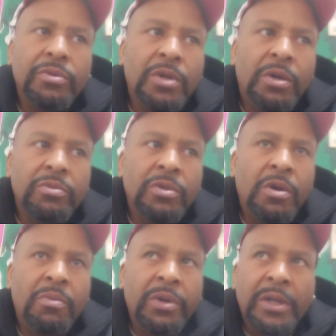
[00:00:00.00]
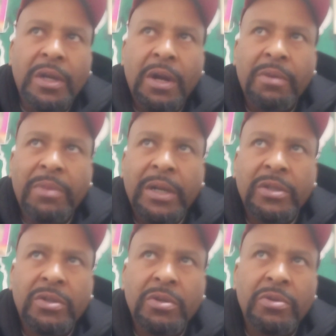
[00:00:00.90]
You don't you don't want to get hurt by
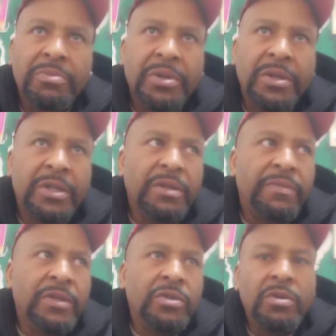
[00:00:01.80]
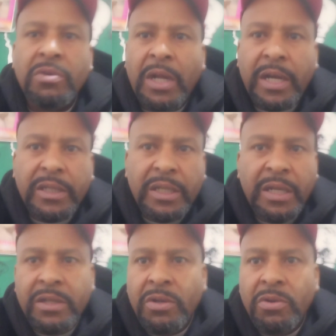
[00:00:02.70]
this dude, man. Because if this dude, like I
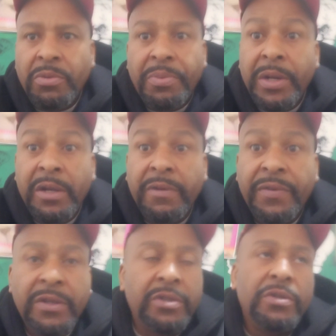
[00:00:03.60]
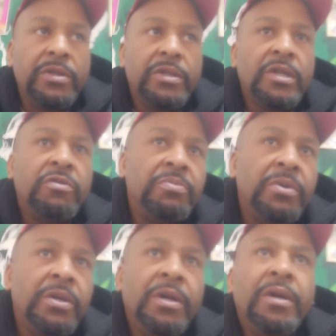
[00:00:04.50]
said, dude, a pretty good finisher himself,
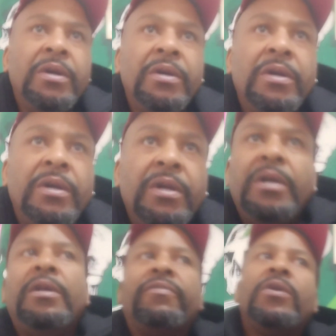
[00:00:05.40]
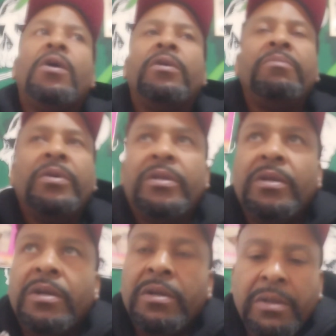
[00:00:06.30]
bruh, And if he hurt him, but
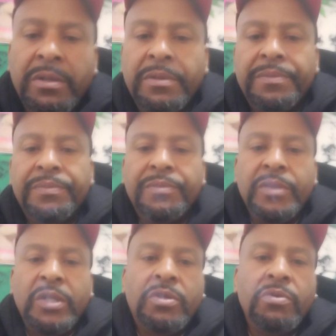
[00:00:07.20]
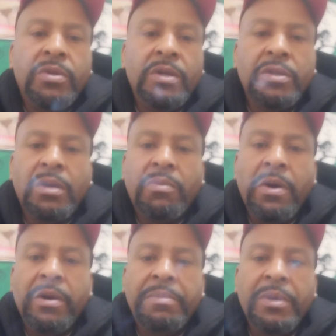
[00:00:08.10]
the uh the two things that
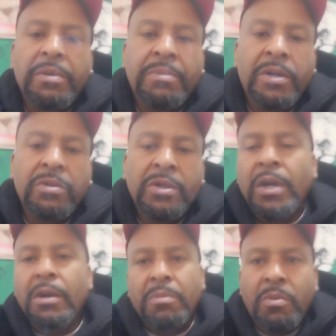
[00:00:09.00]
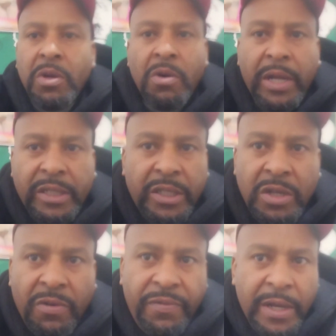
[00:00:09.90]
worry me the most but we're gonna have to
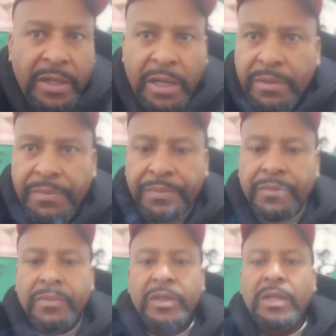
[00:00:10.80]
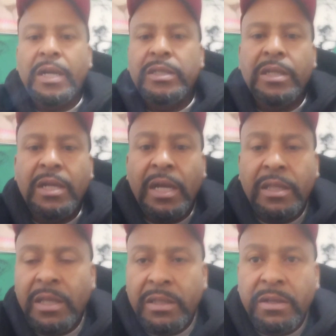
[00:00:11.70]
see on fight night. Like I said, I
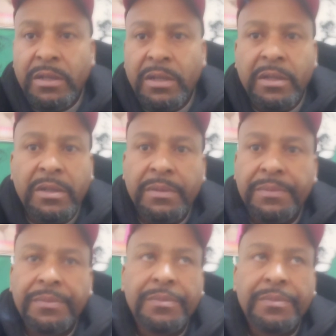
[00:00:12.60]
think the uh,